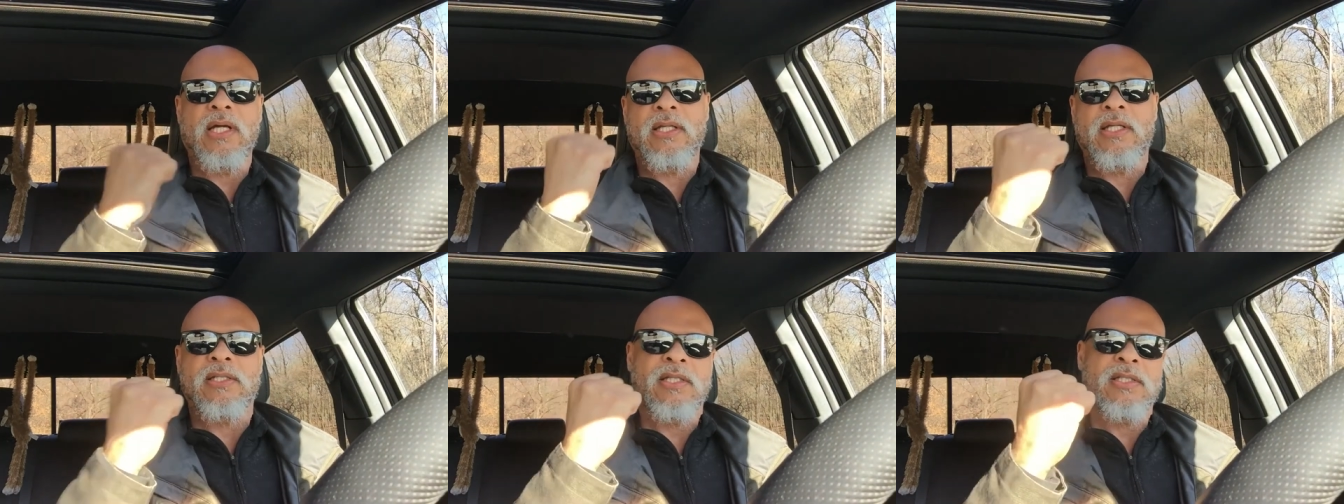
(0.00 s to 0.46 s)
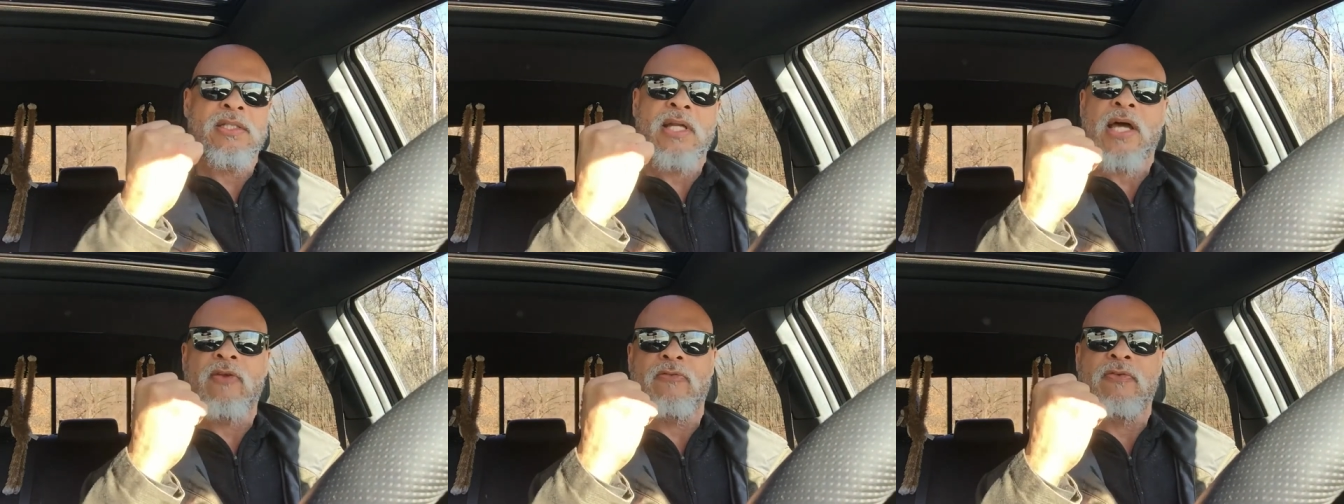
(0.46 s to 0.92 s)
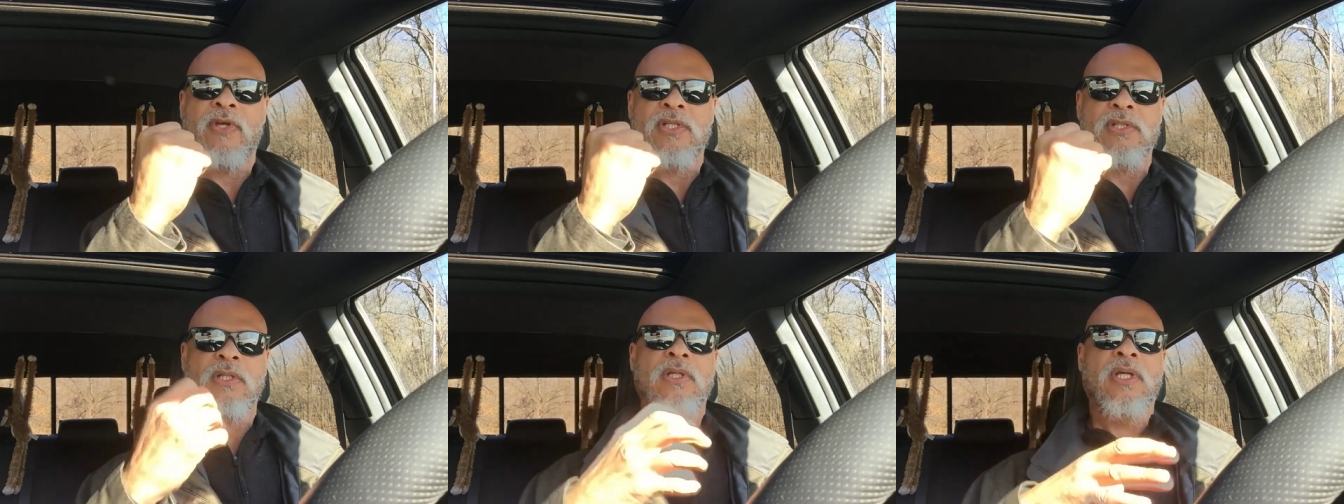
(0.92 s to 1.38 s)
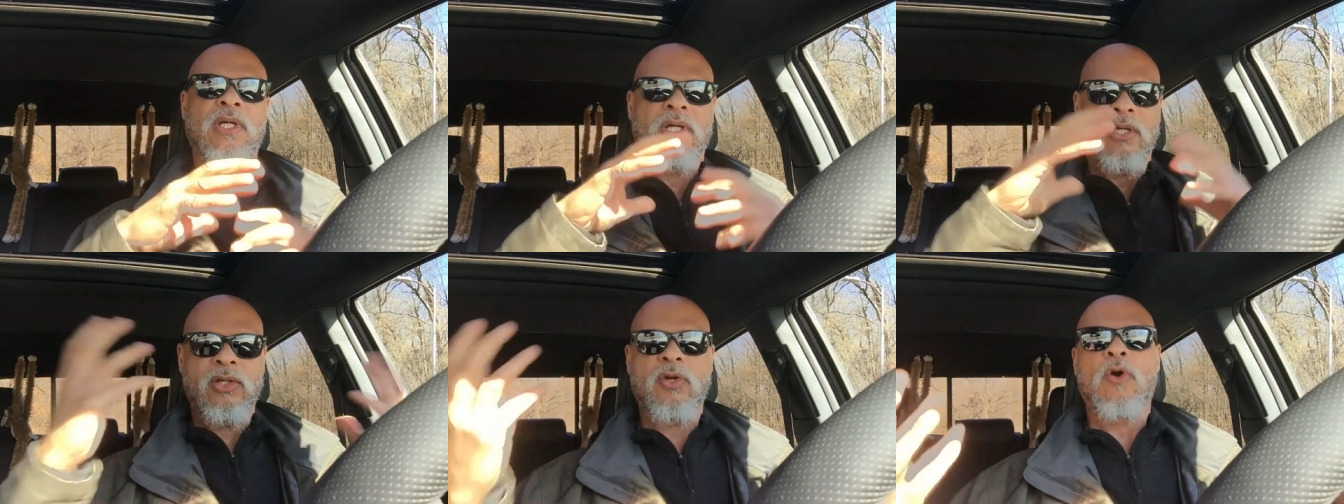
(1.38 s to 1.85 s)
this is not a fist.
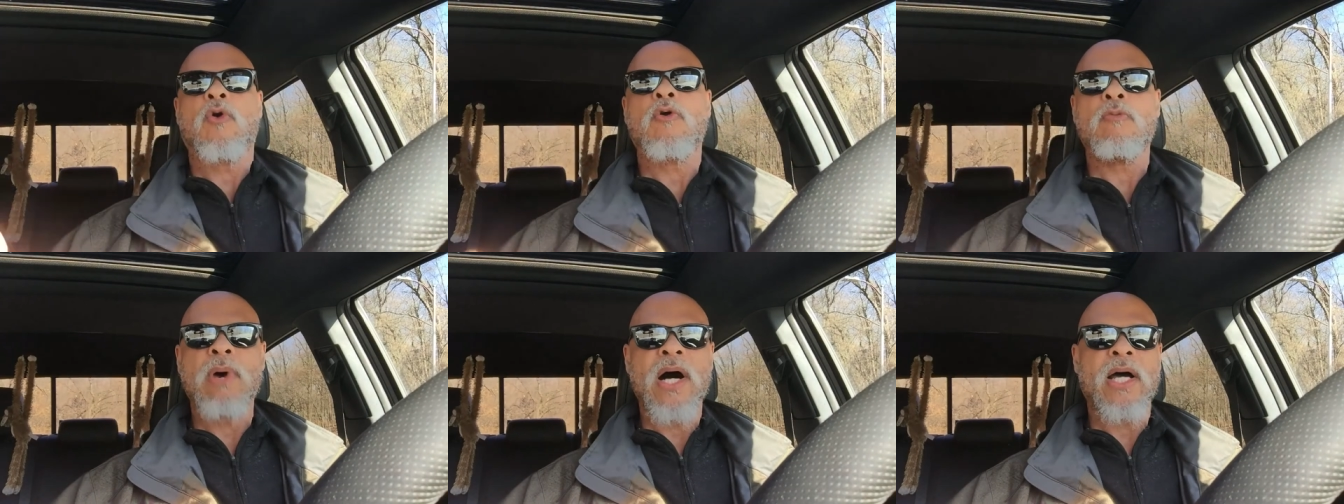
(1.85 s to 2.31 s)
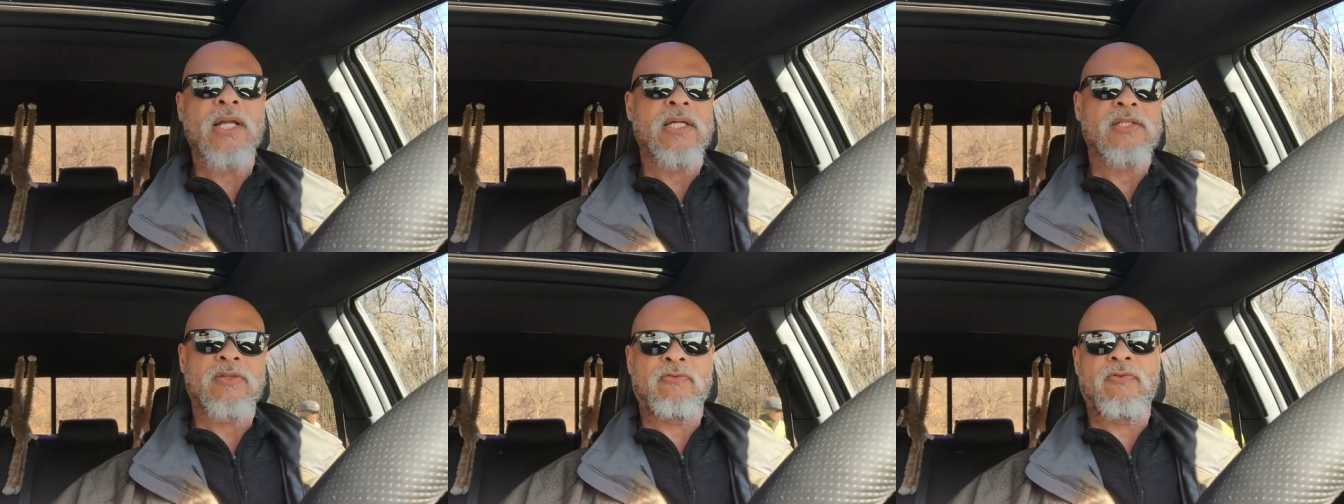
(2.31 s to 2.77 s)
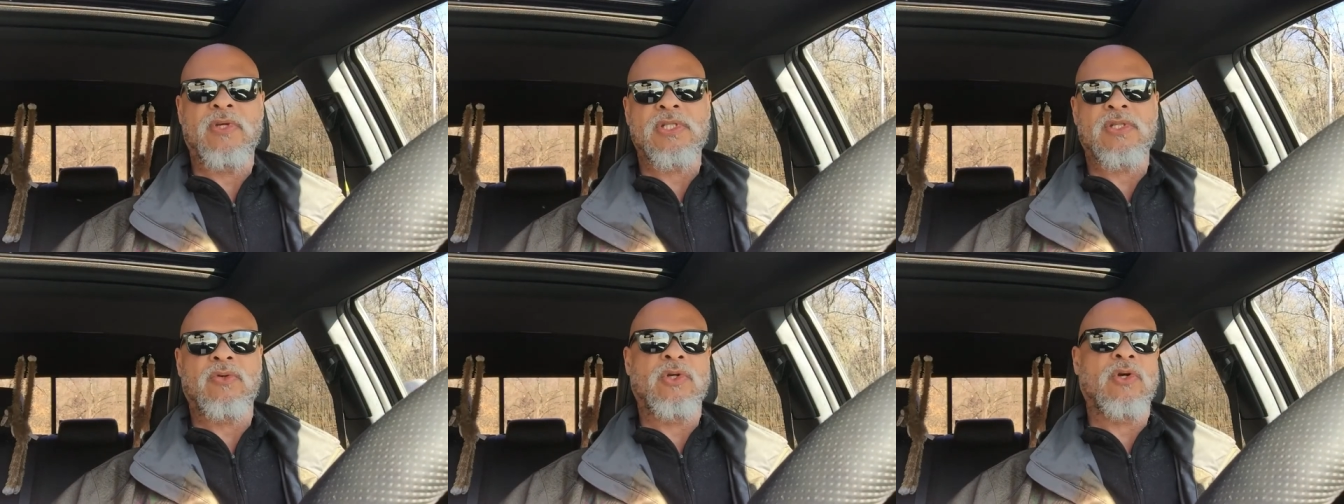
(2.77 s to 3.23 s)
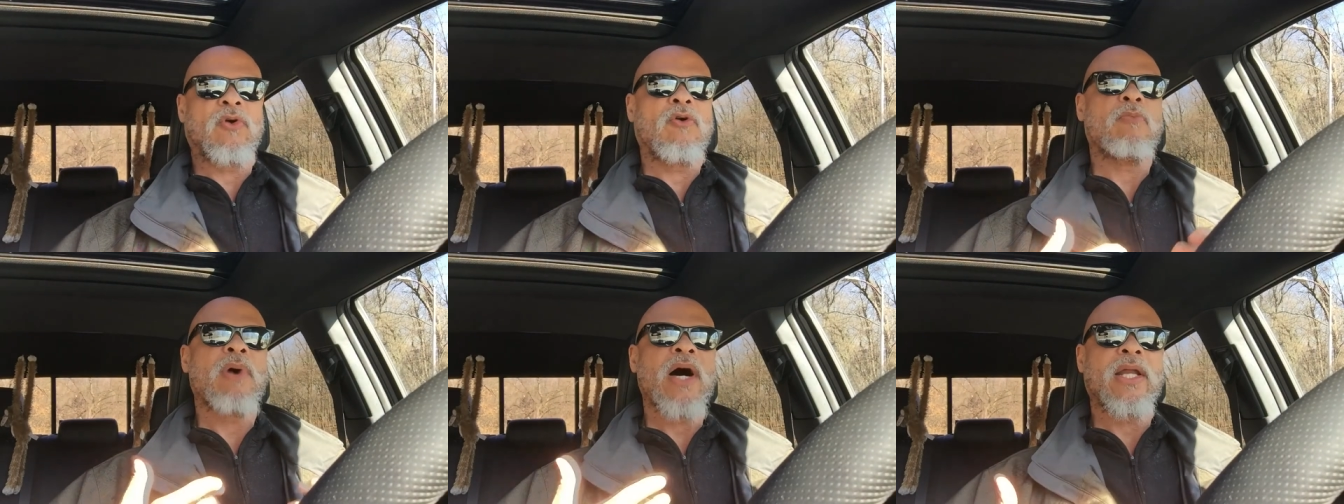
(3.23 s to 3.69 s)
Your whole body is a fist, or your
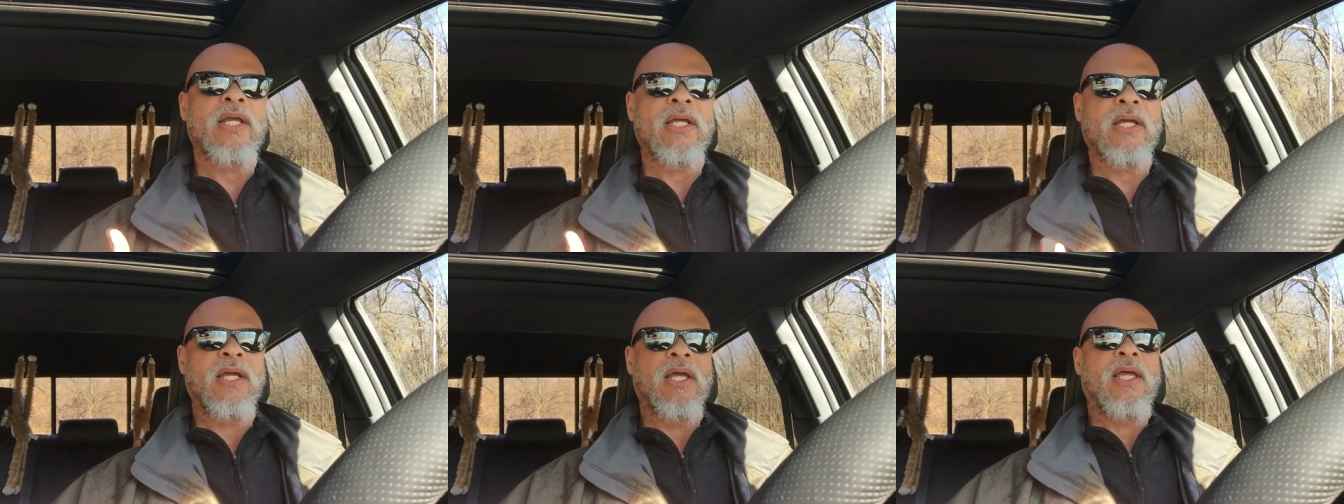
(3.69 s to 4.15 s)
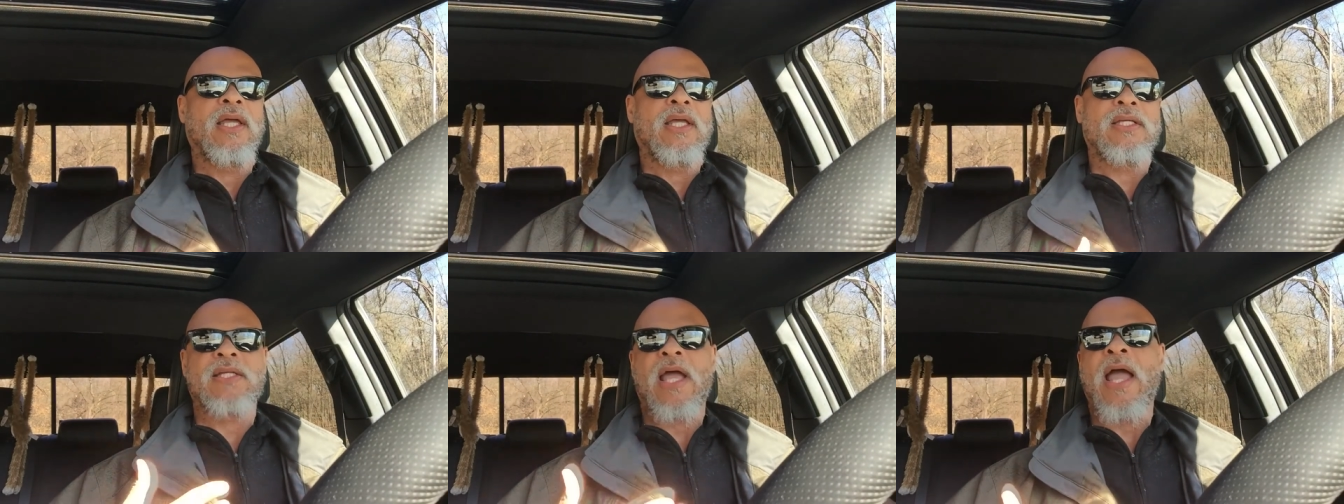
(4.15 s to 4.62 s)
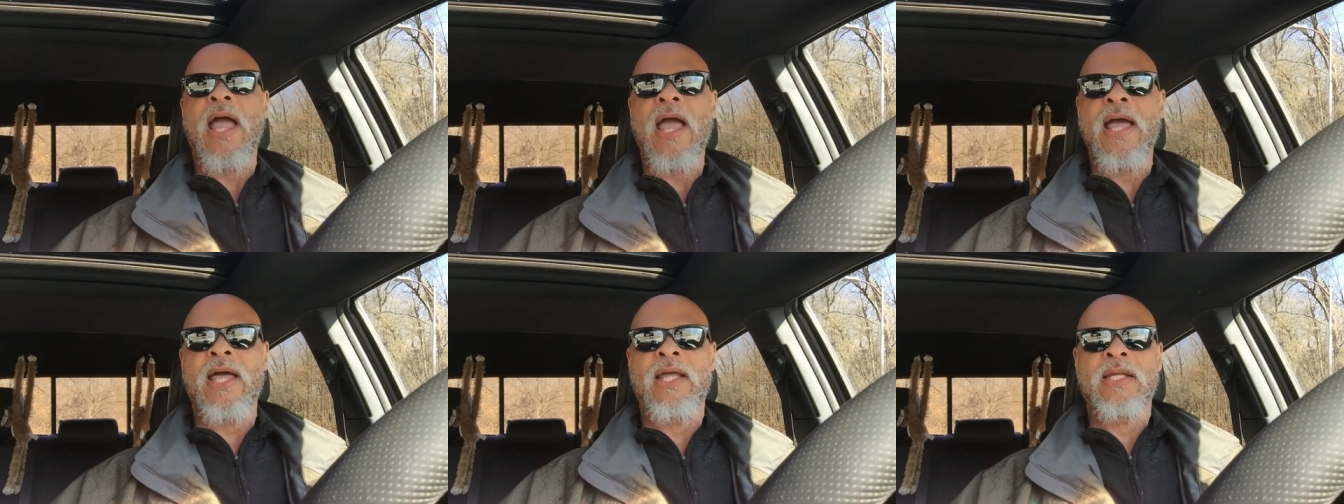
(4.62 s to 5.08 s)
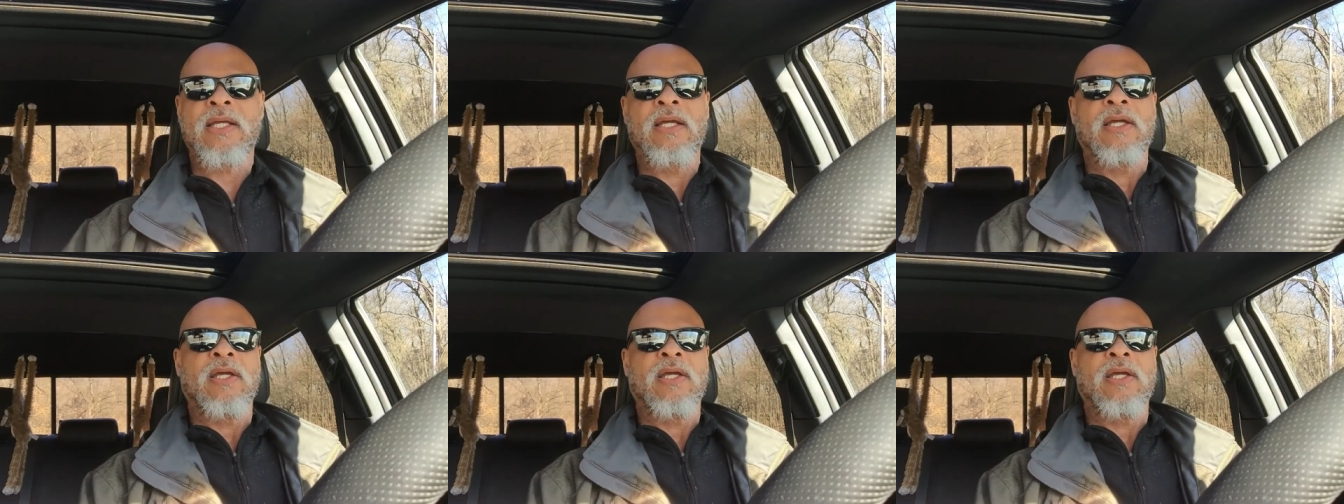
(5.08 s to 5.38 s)
whole body is a hand.